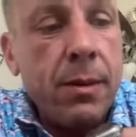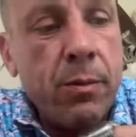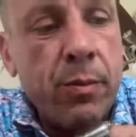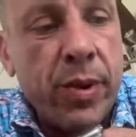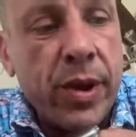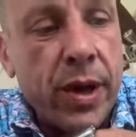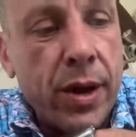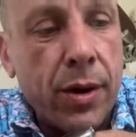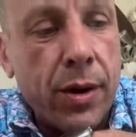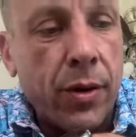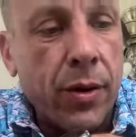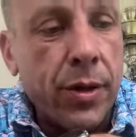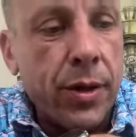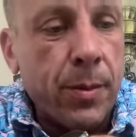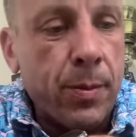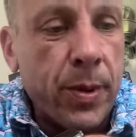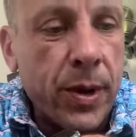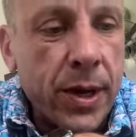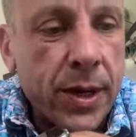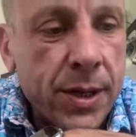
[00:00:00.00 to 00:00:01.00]
been on the
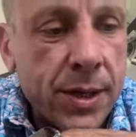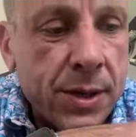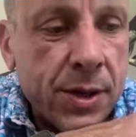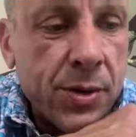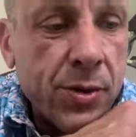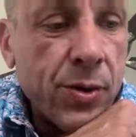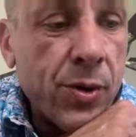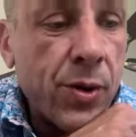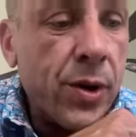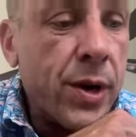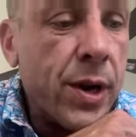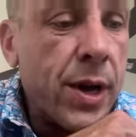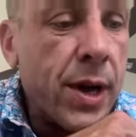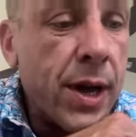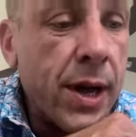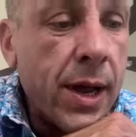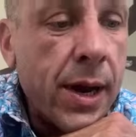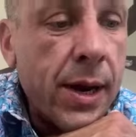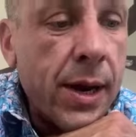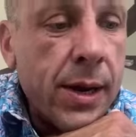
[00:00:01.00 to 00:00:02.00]
beach tour
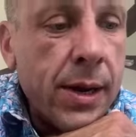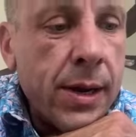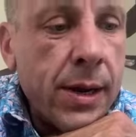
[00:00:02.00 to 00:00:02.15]
yet,